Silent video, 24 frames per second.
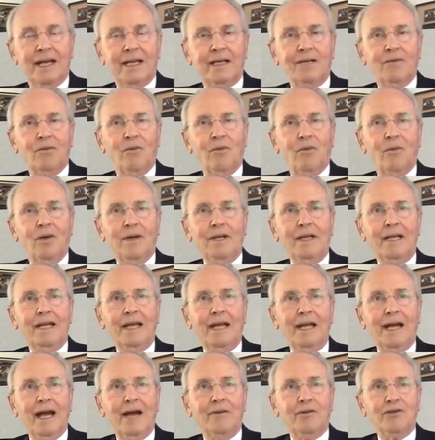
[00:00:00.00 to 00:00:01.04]
And one
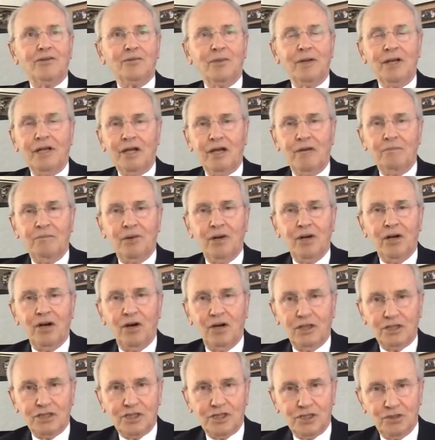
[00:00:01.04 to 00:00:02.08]
day I was reading a book
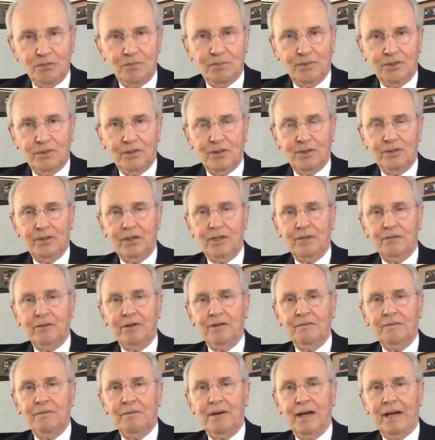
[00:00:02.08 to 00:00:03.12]
called Super Learning,
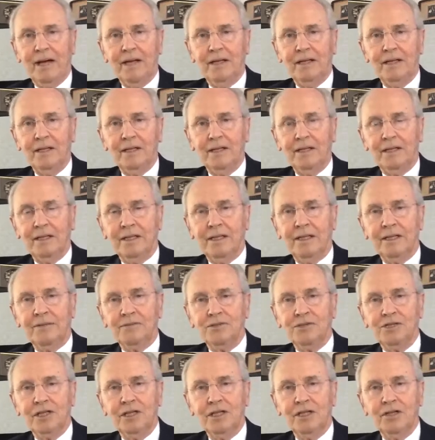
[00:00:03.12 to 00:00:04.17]
written by
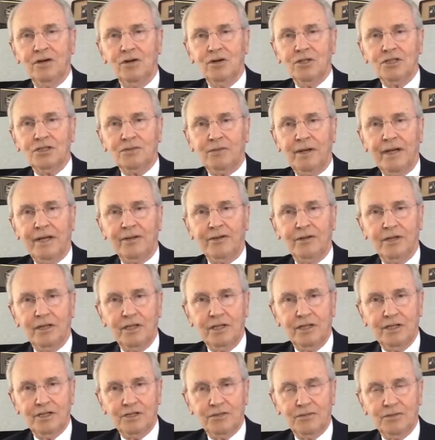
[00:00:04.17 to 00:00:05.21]
Sheila Ostrander
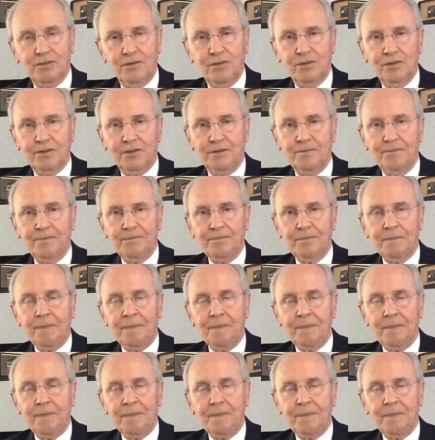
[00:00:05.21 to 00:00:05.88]
and Lynn Schroeder.